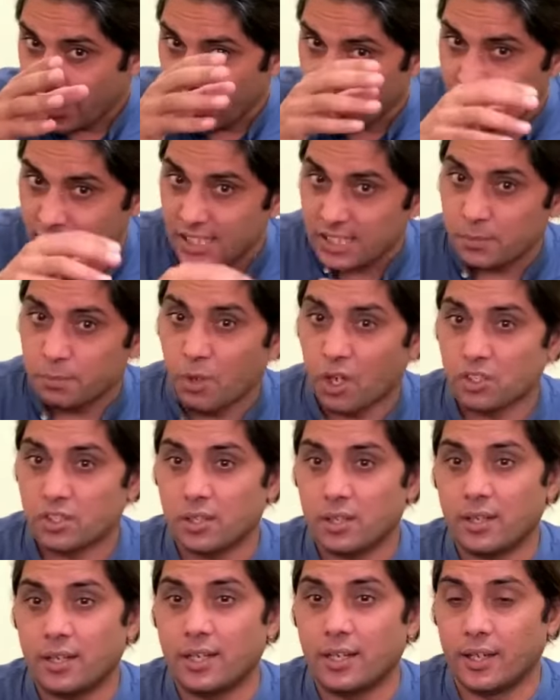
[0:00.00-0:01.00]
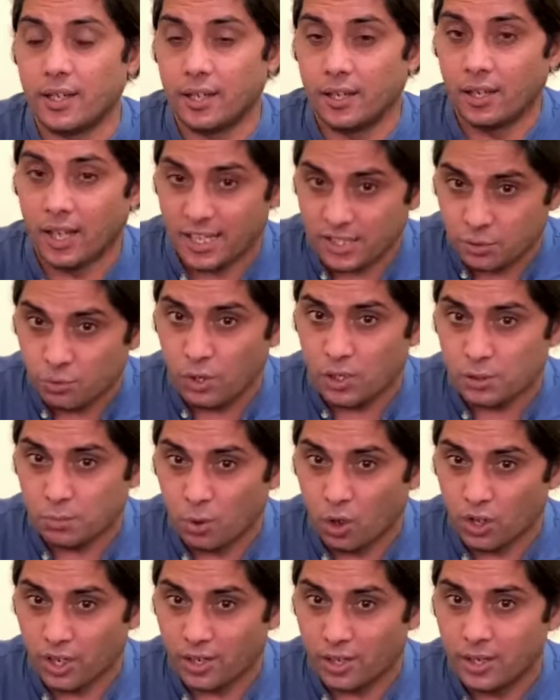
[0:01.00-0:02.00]
In this model, Lateral's
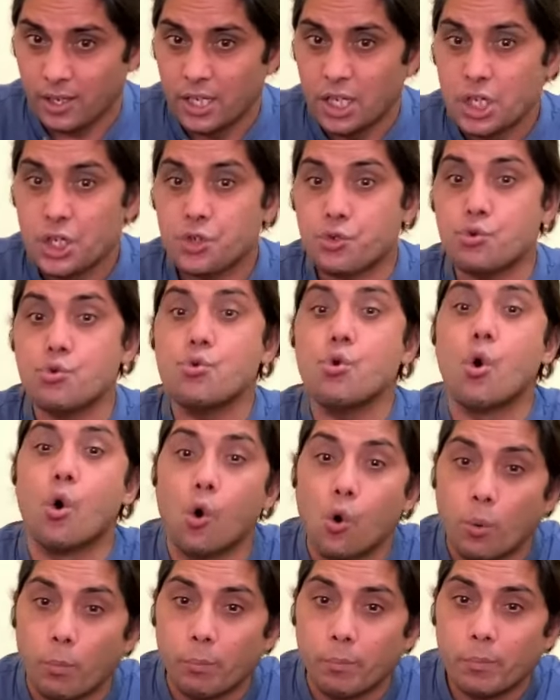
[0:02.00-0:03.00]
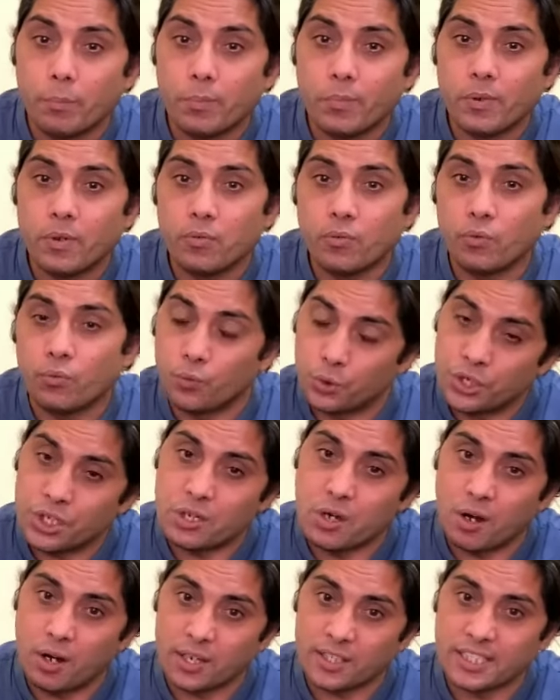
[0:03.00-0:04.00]
model, to whom,
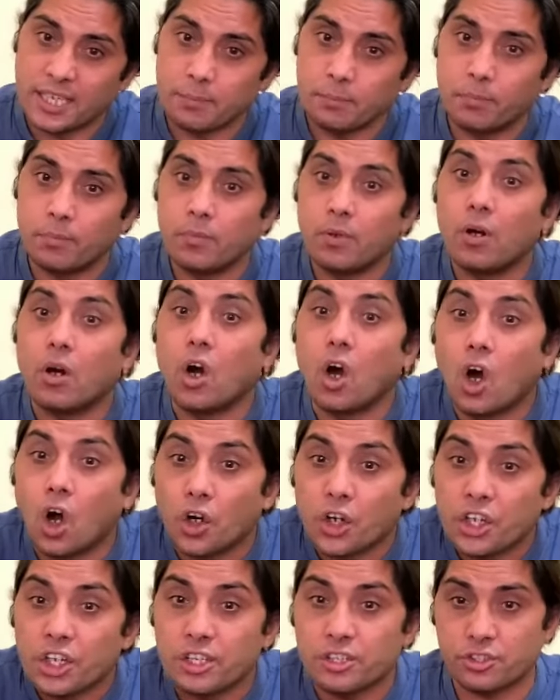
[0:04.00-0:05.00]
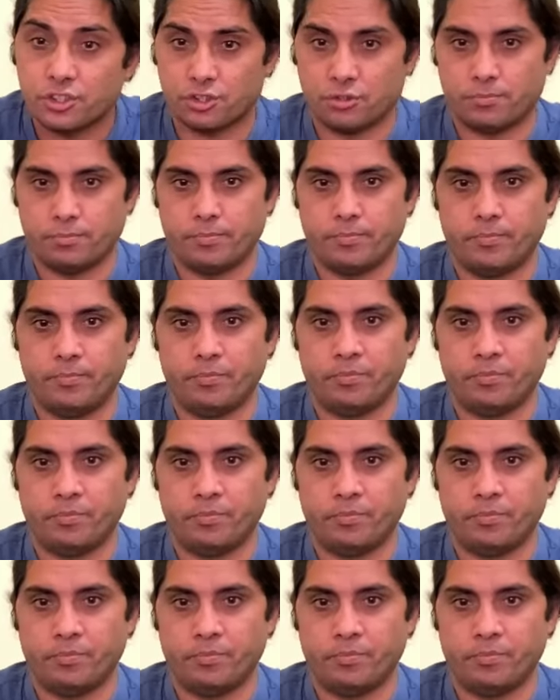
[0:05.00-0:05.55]
we call them audience.